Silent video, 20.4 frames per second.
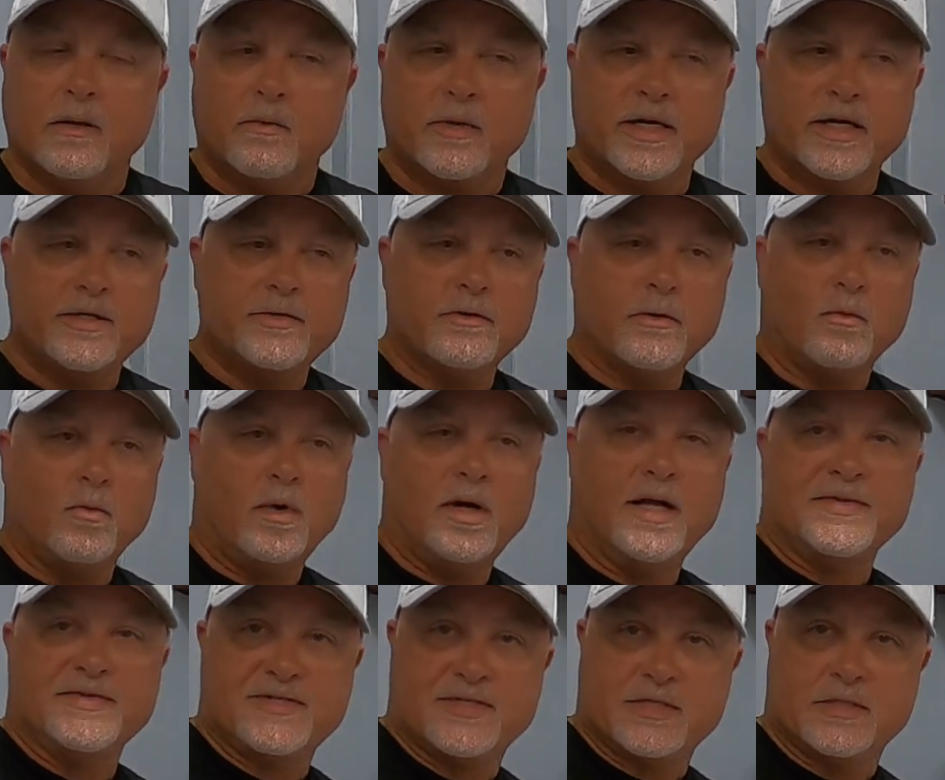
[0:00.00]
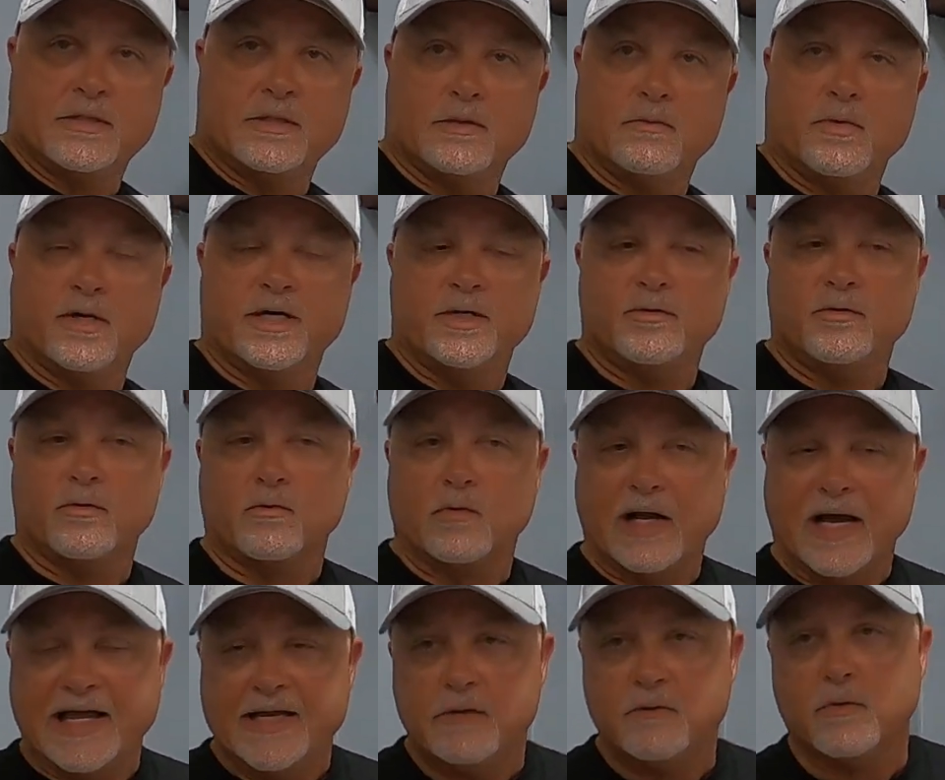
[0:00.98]
We're going to do it once. We're going to do it
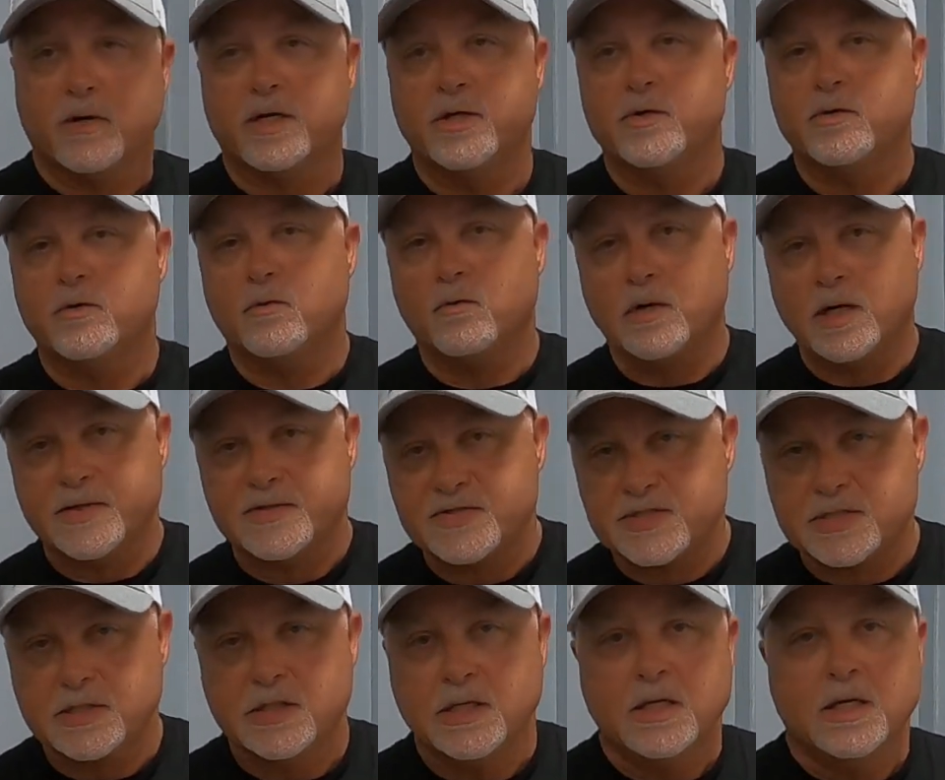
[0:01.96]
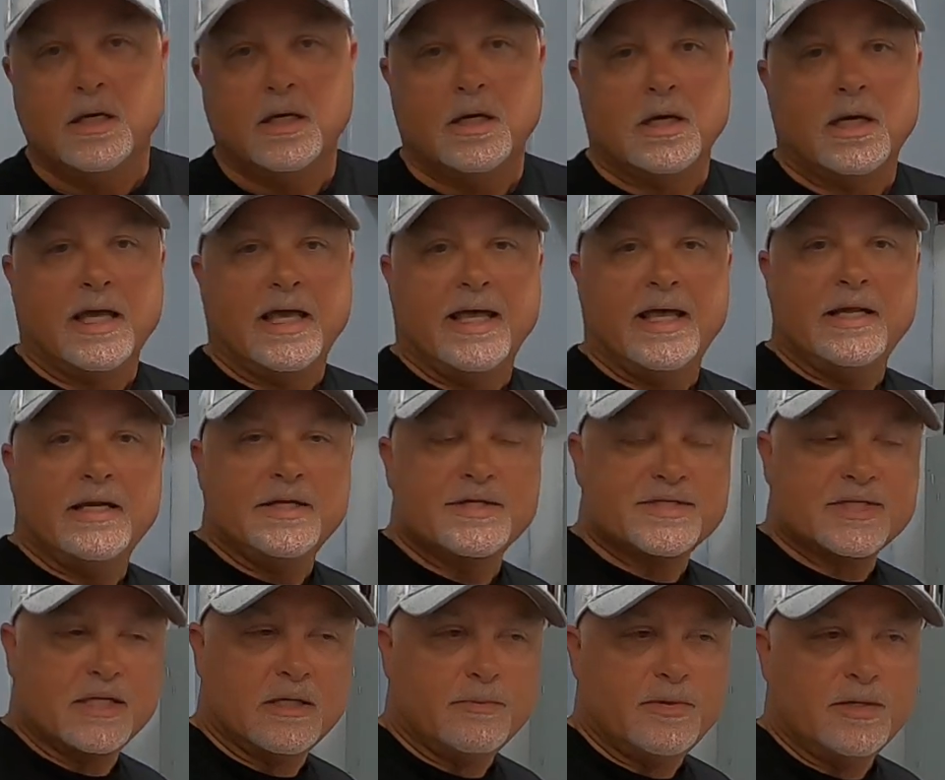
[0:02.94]
right. We're going to do it once, and
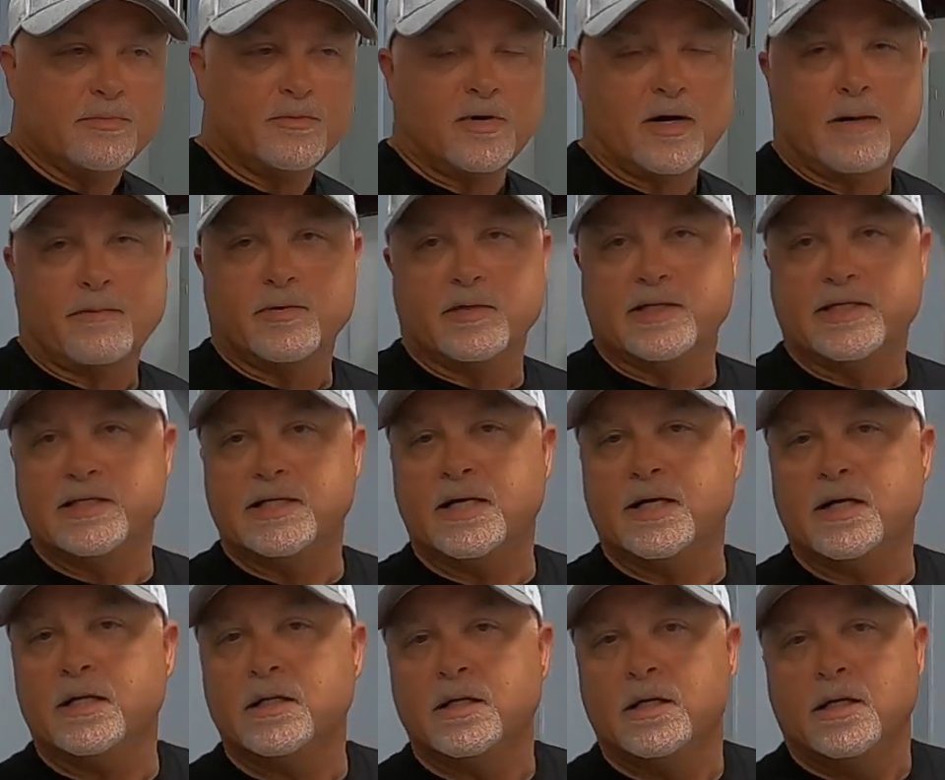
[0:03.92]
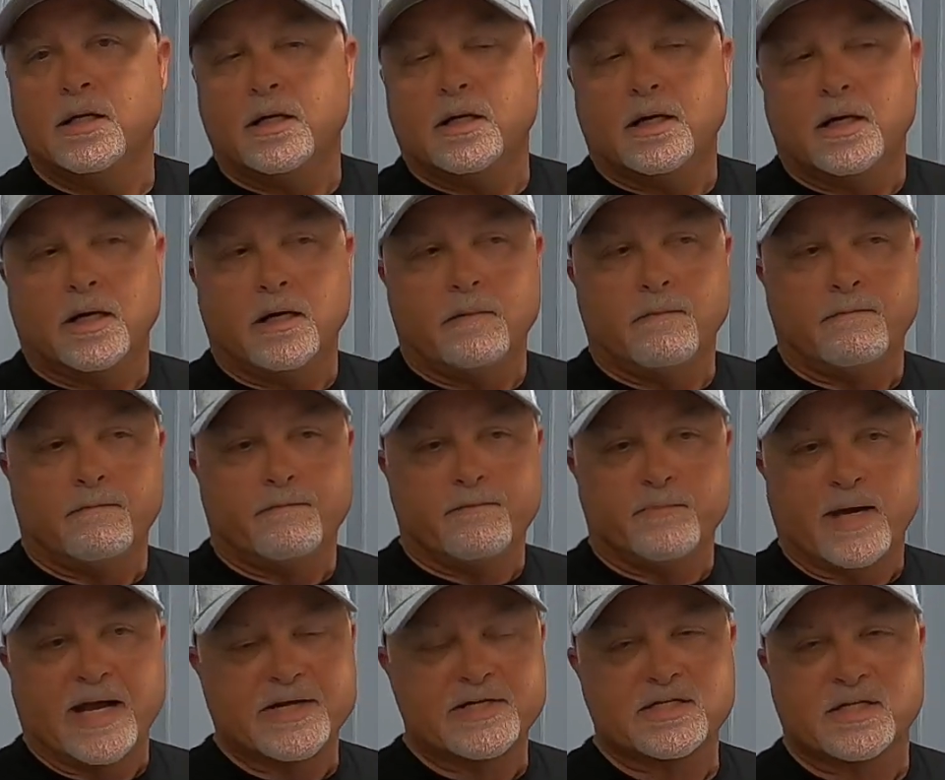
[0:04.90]
it's going to be properly done.
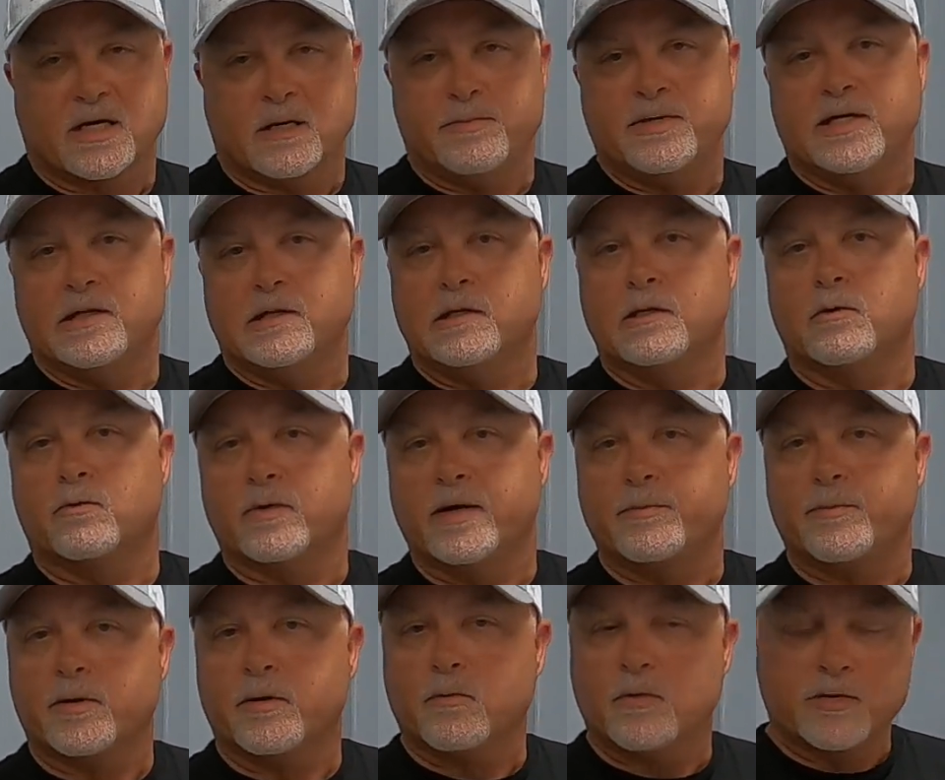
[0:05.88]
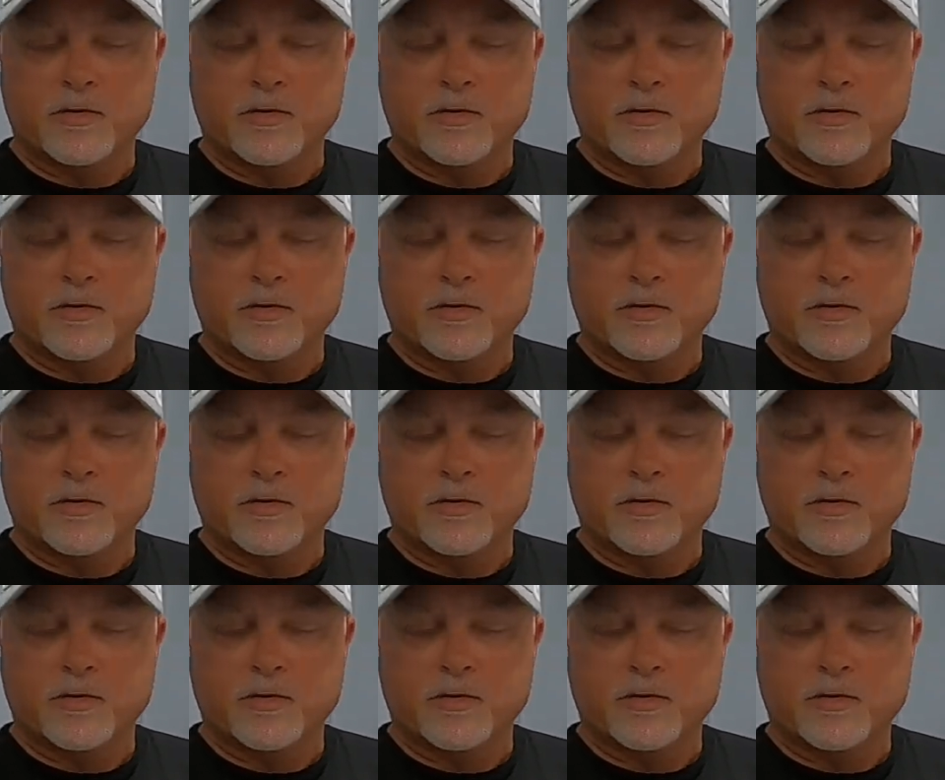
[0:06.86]
Bike's going to be a little ripper